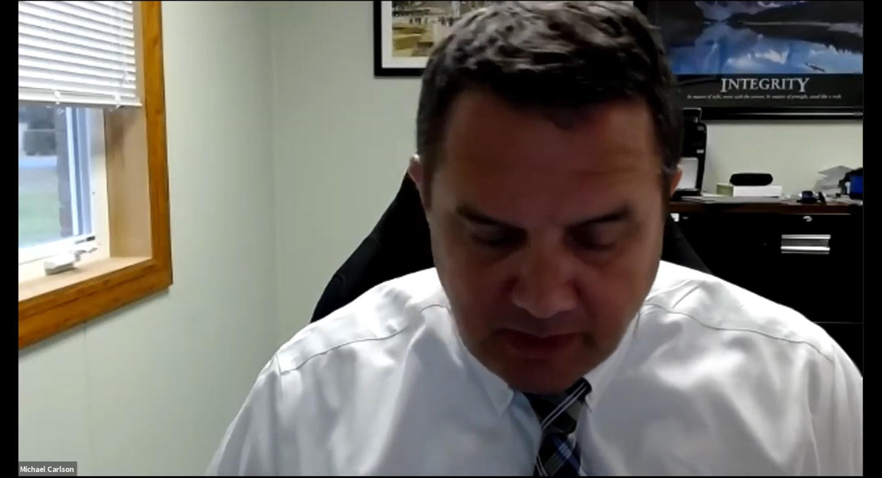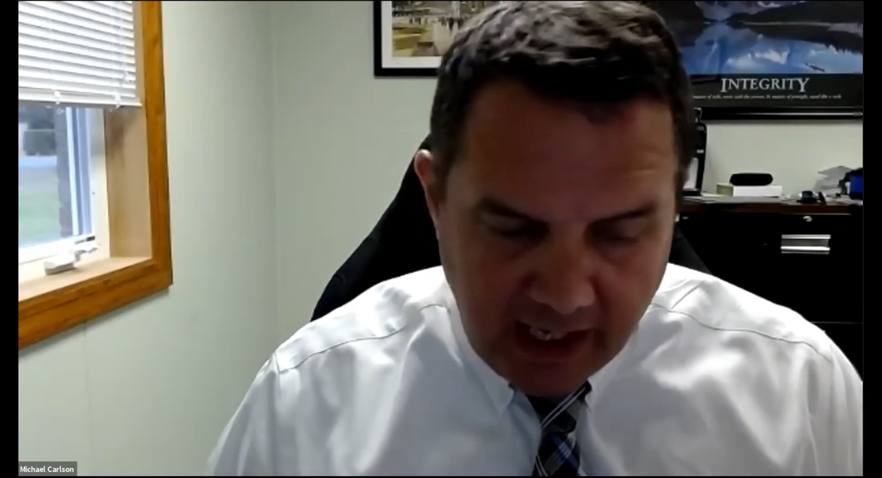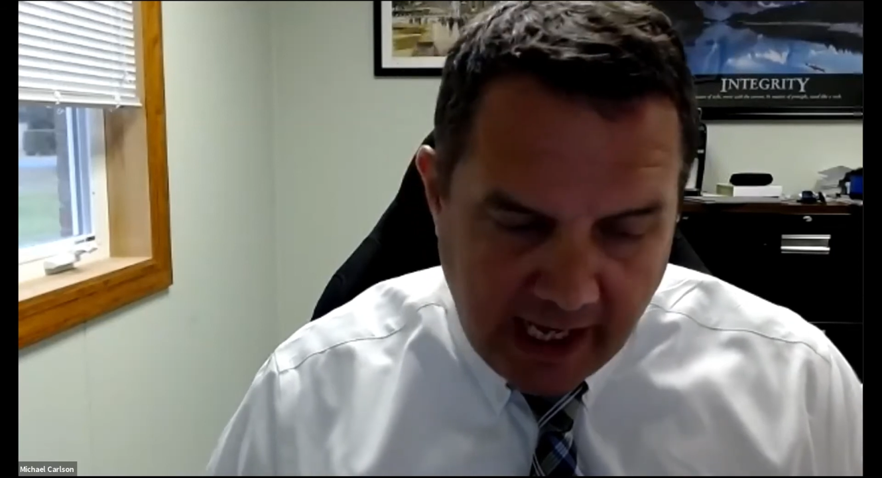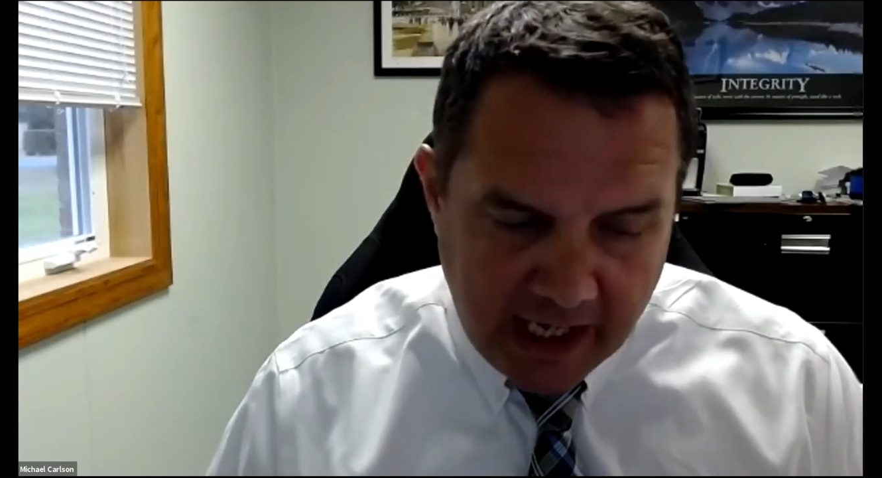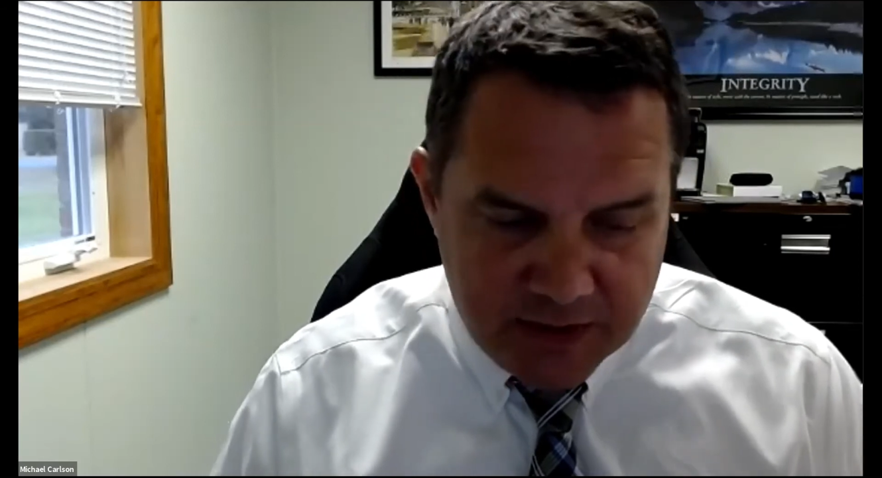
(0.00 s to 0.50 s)

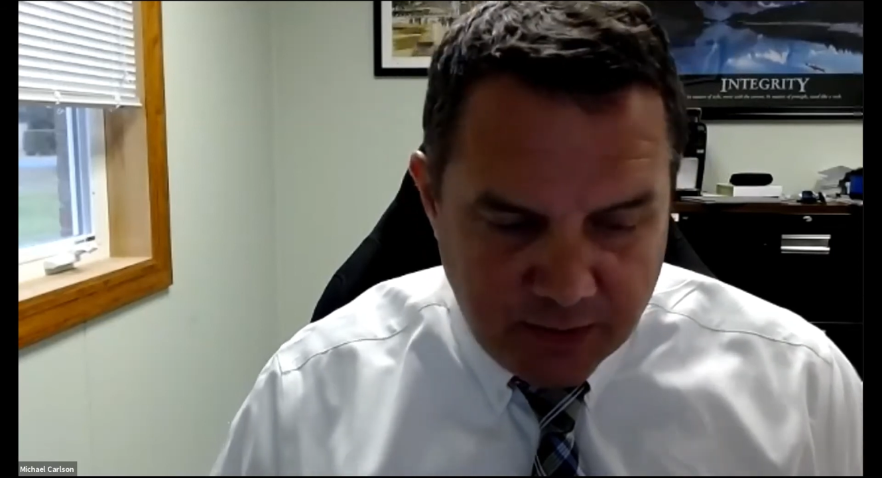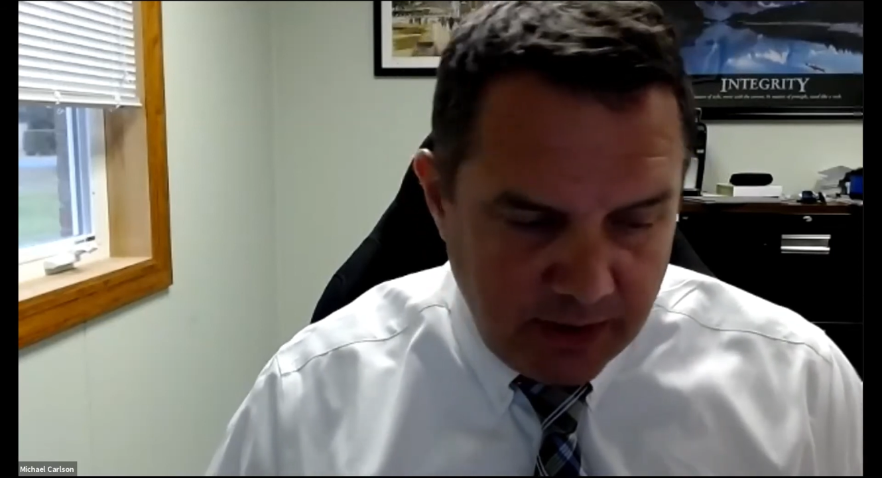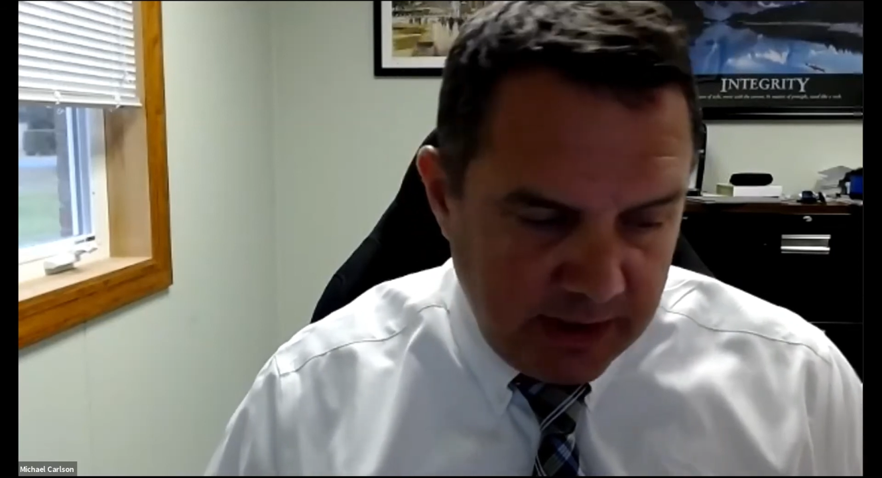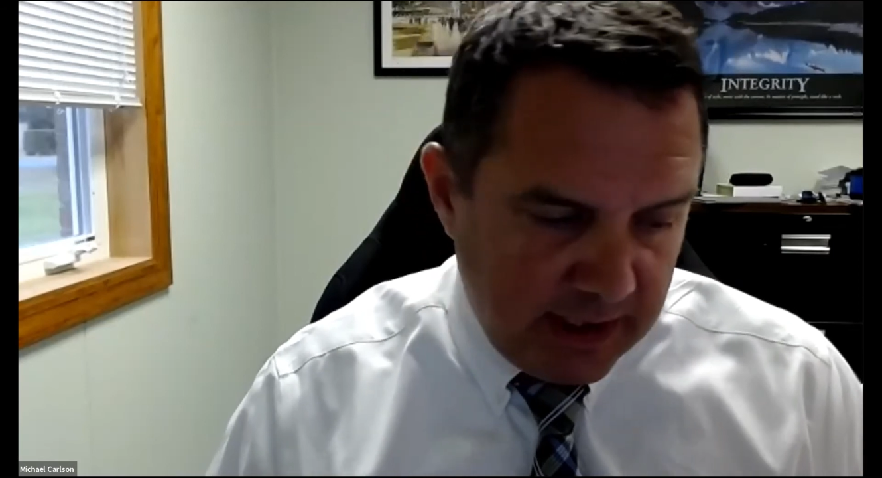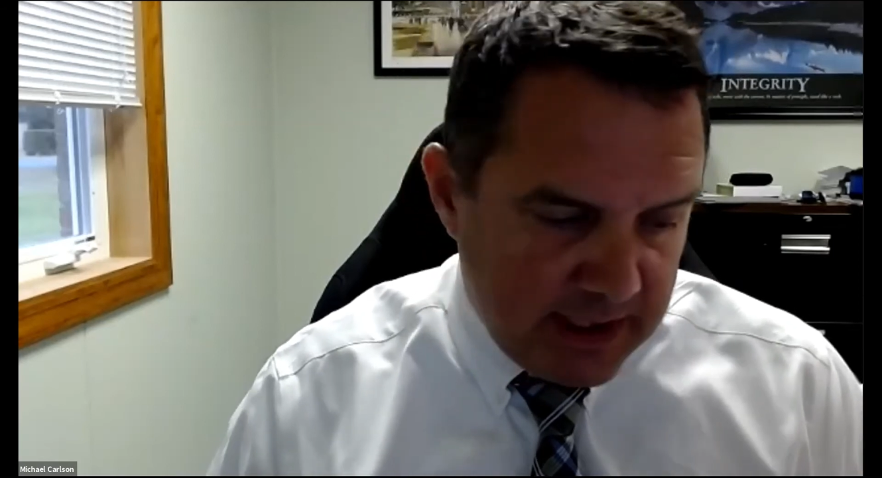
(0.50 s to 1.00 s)
as we're
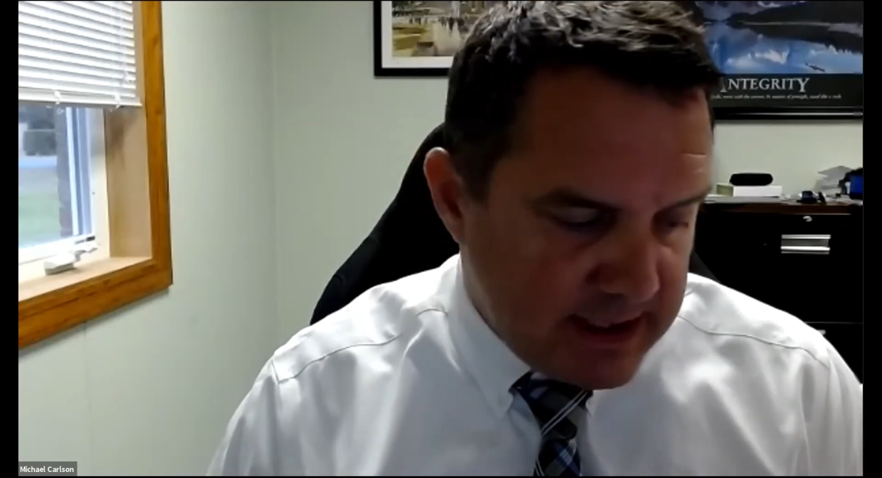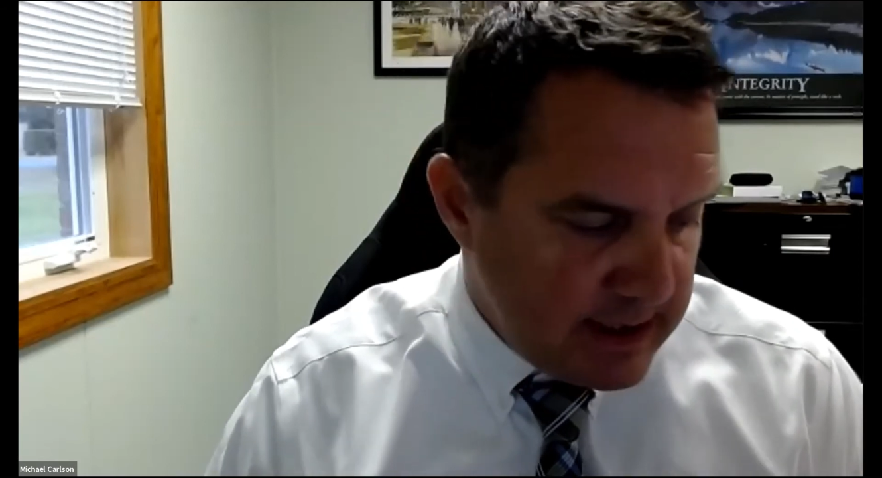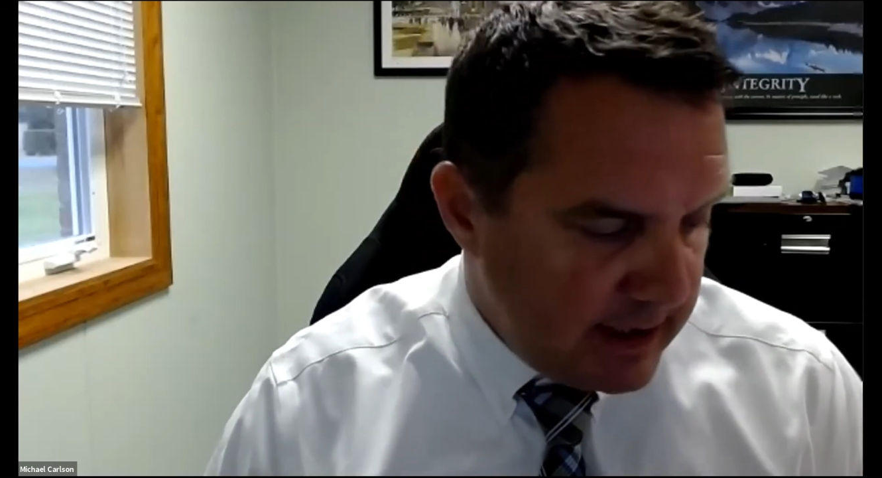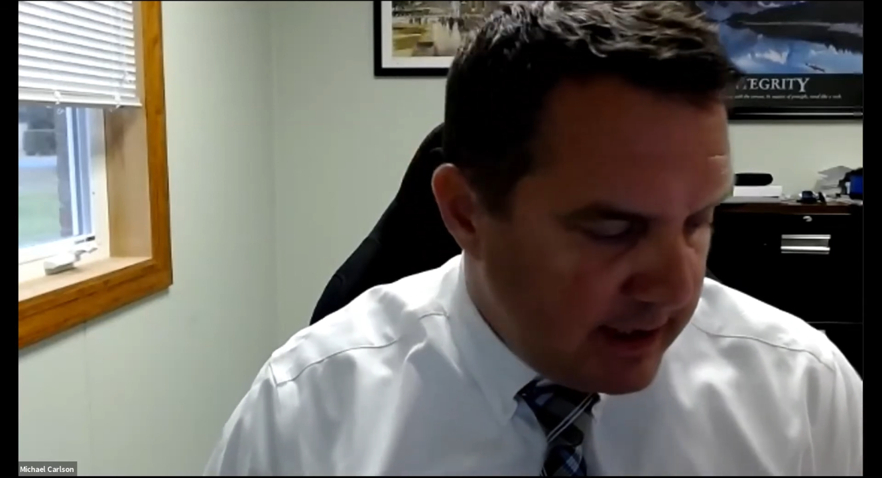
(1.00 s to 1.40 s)
in this